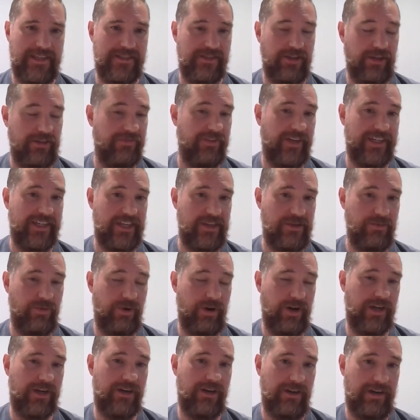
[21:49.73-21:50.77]
so if like you
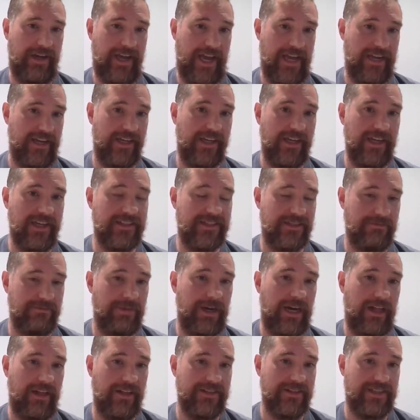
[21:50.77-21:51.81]
want to create a custom
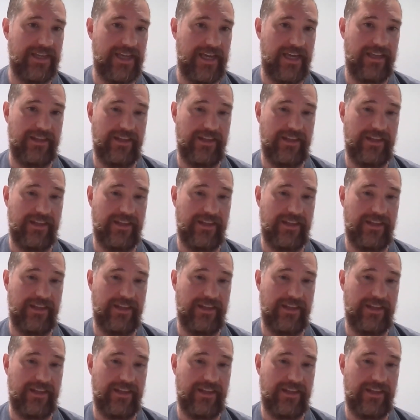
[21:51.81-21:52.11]
policy